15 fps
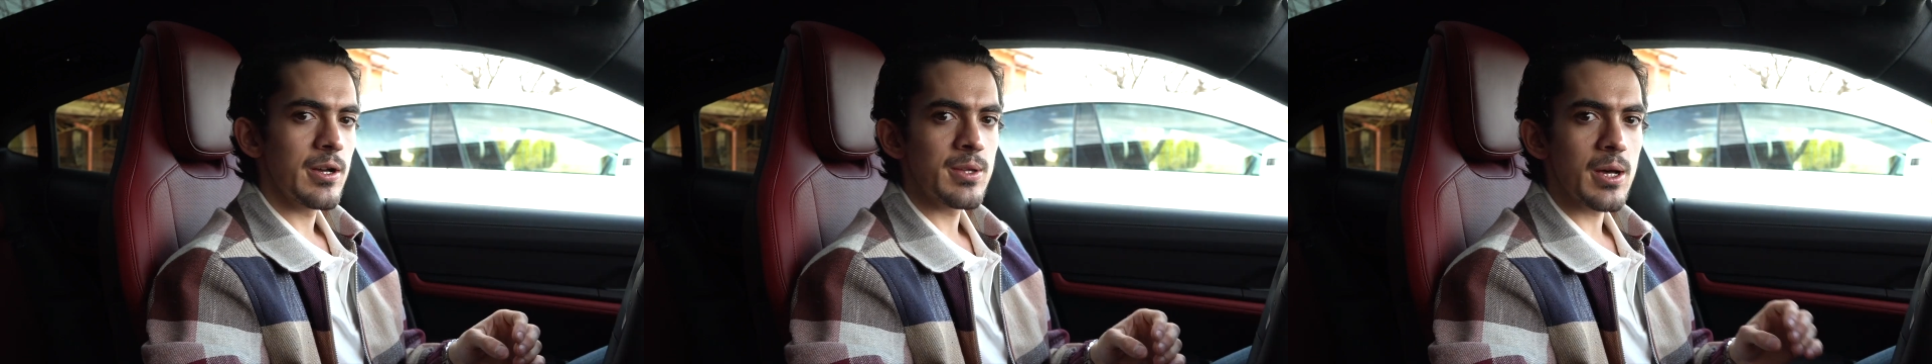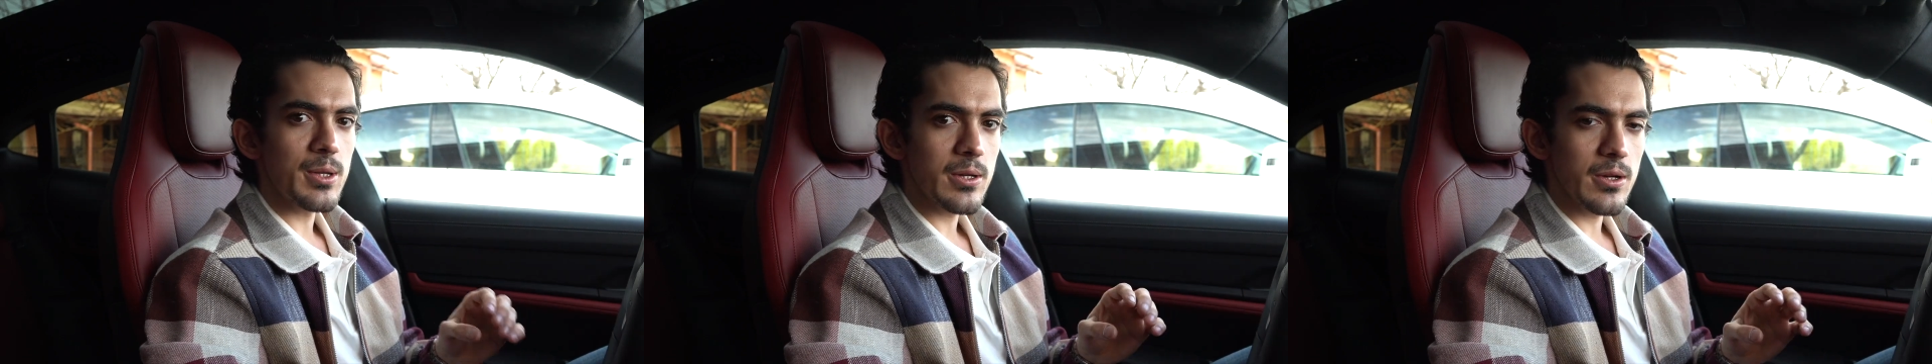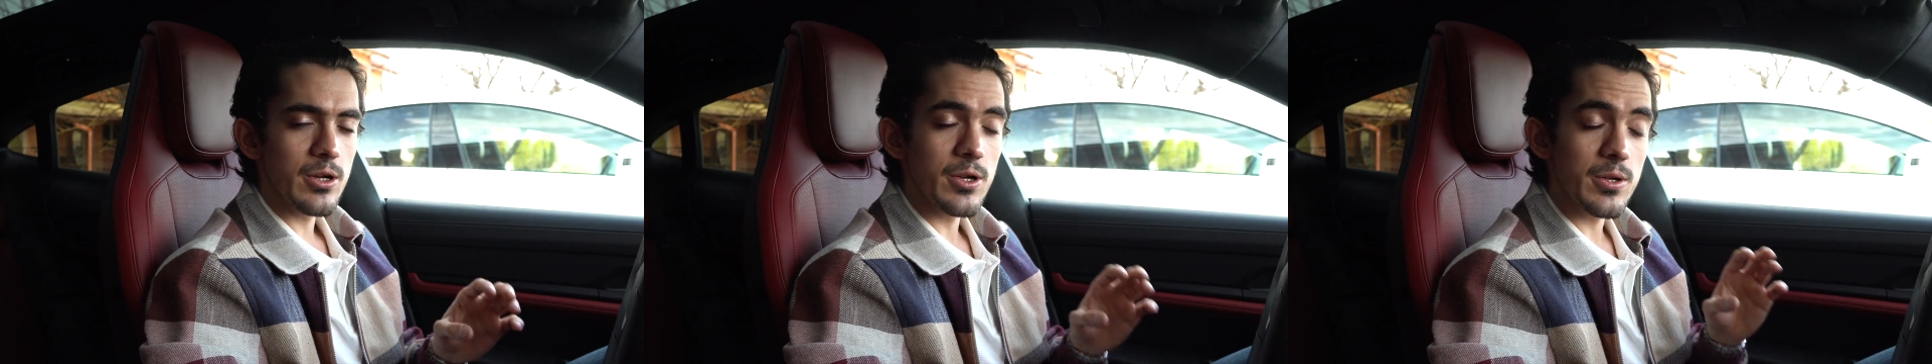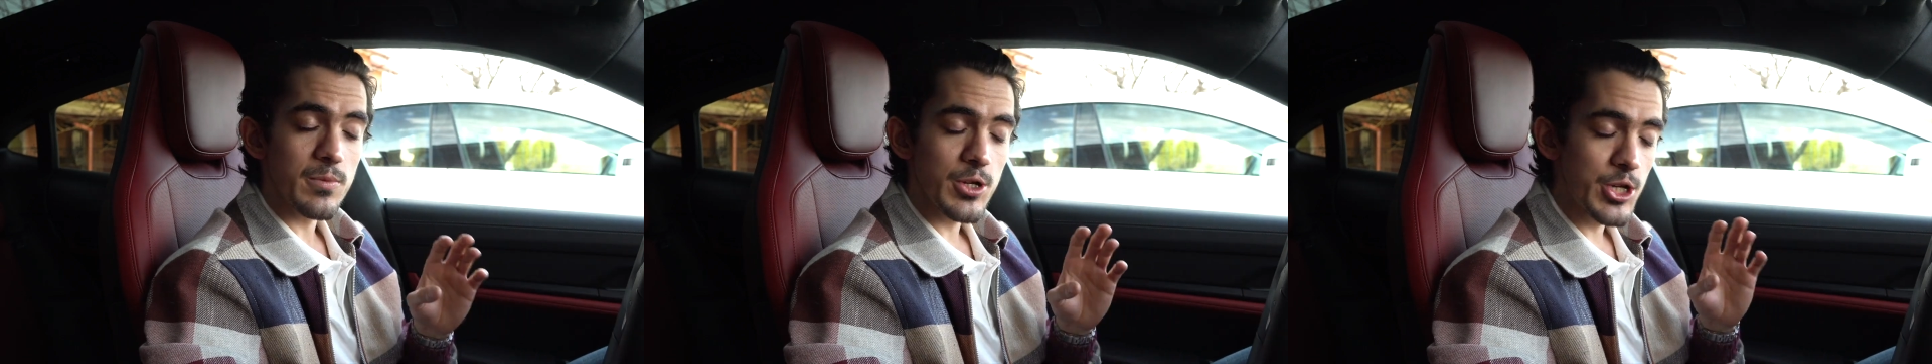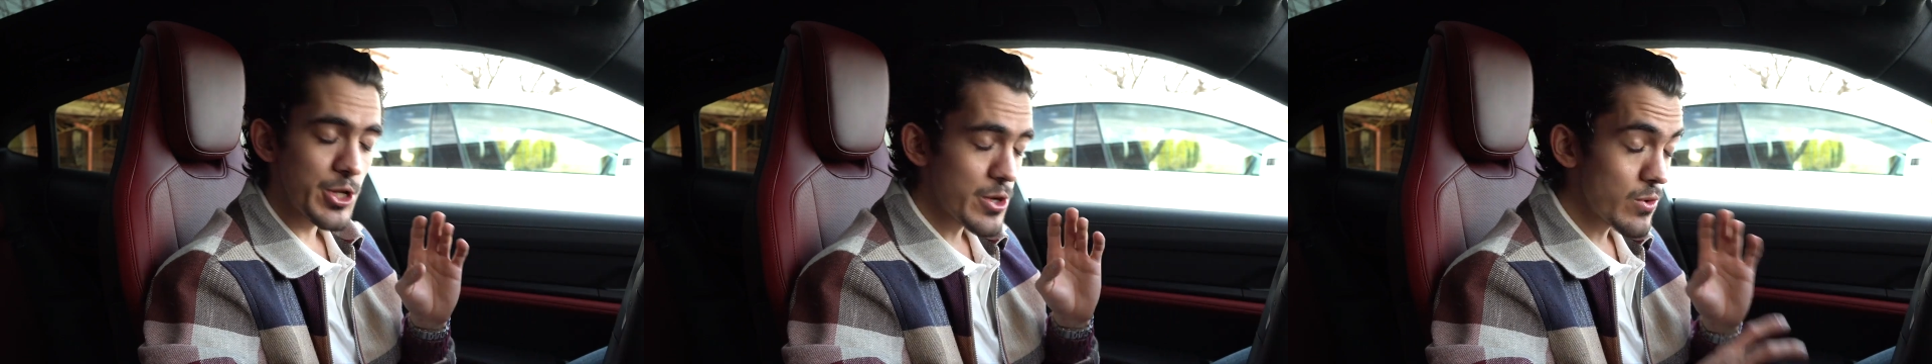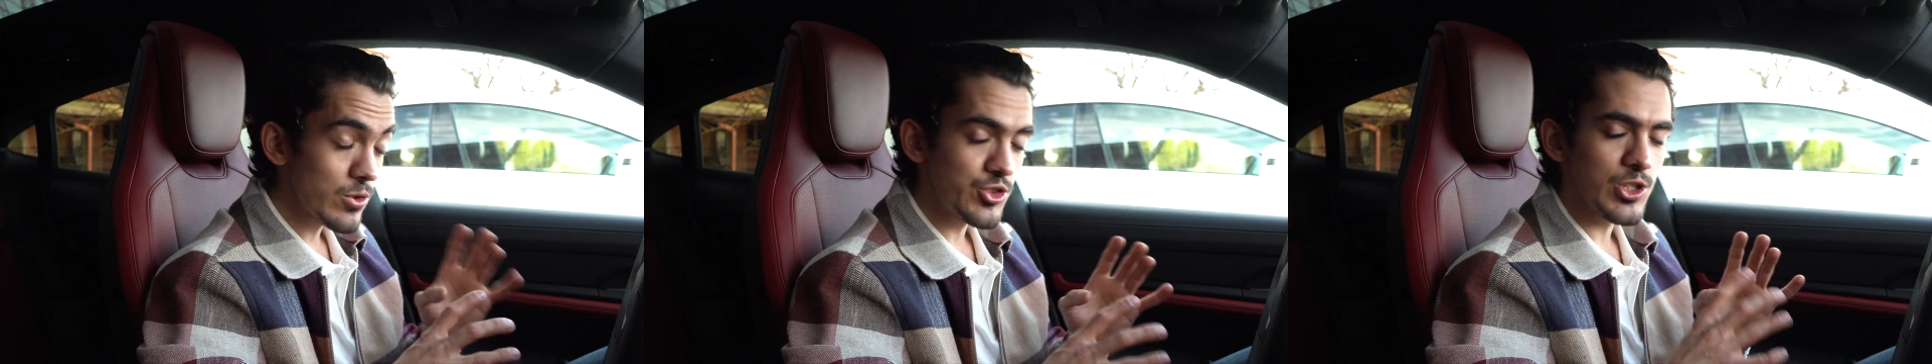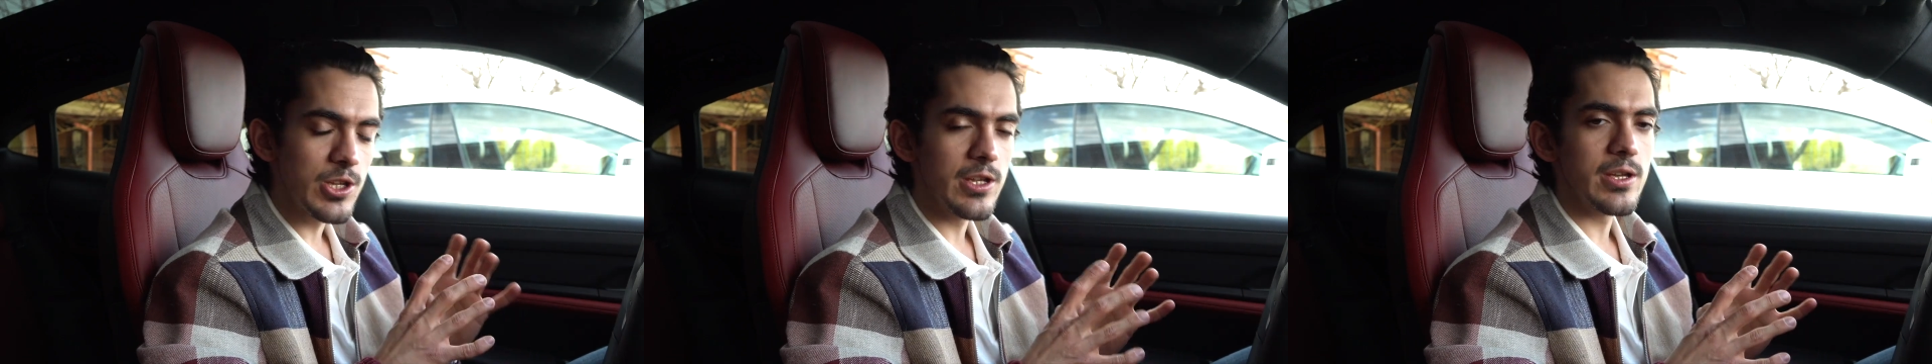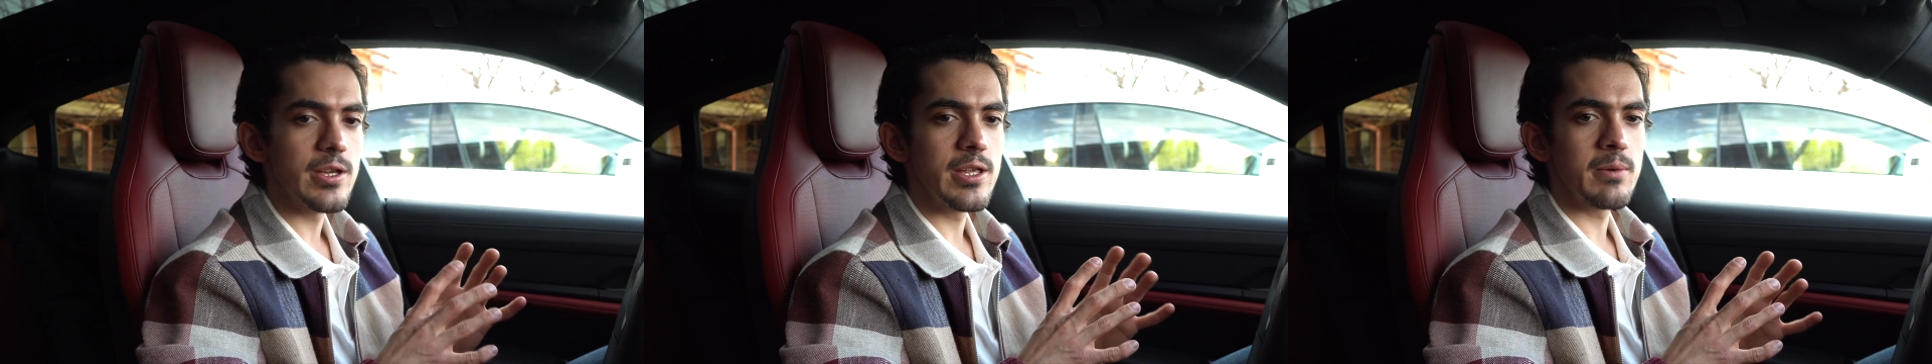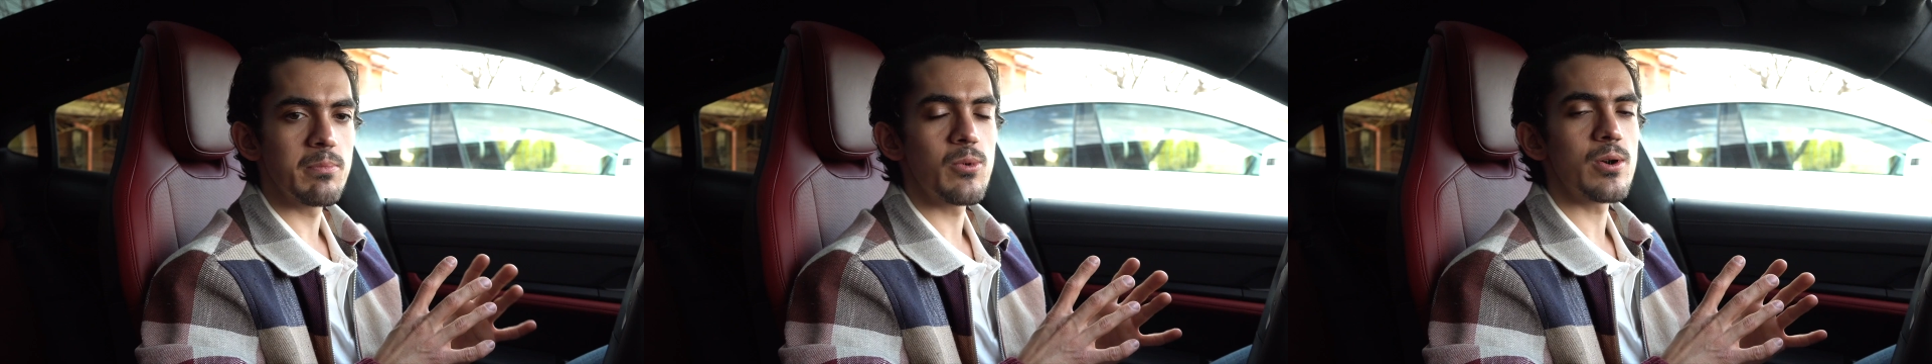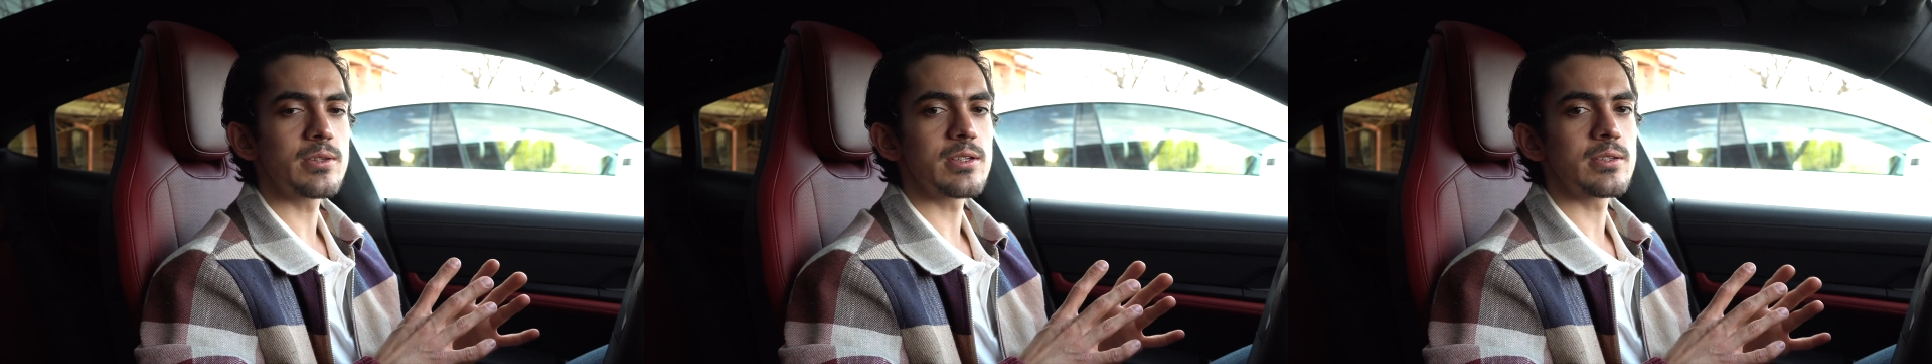Another hugely
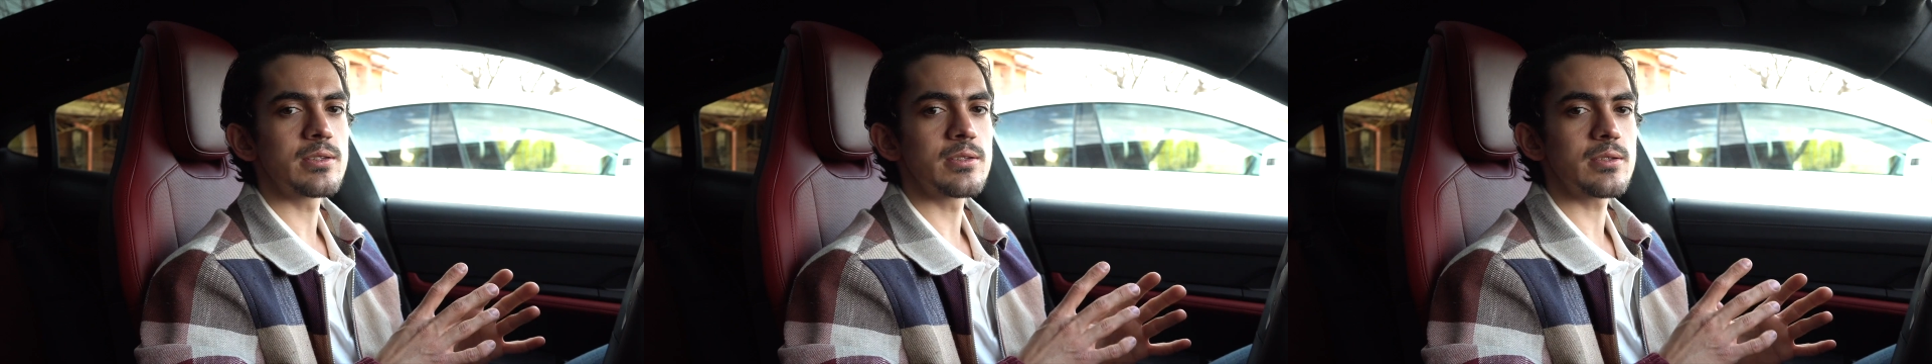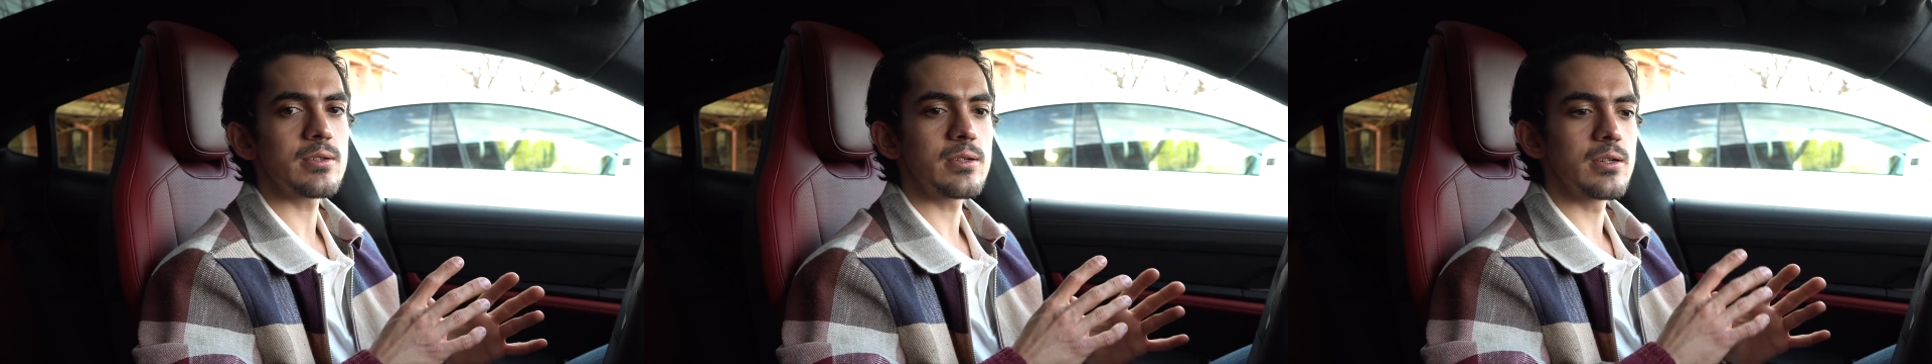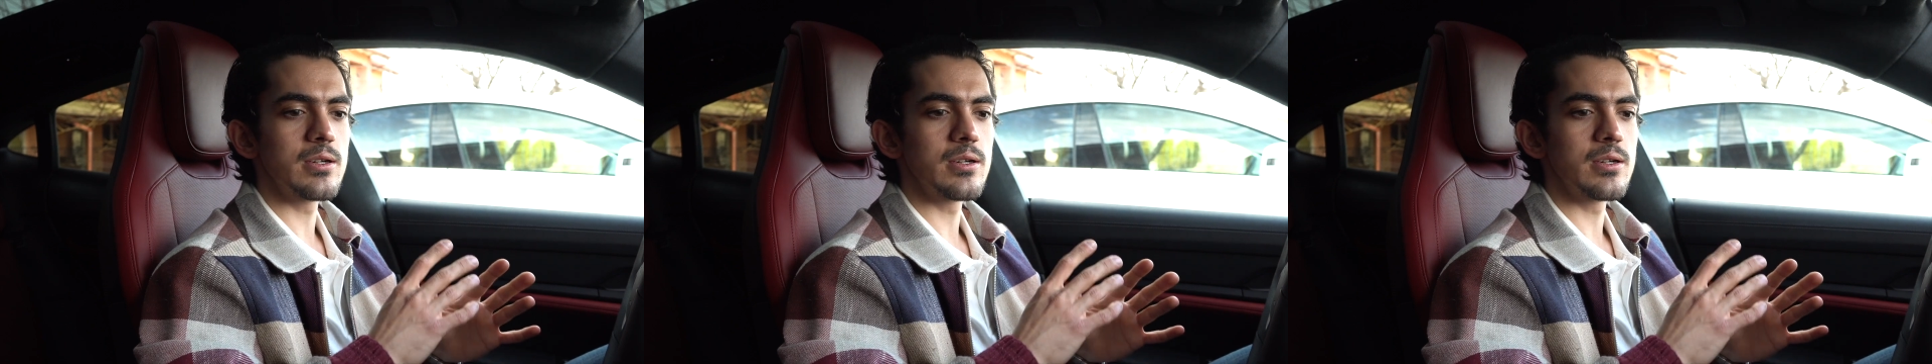important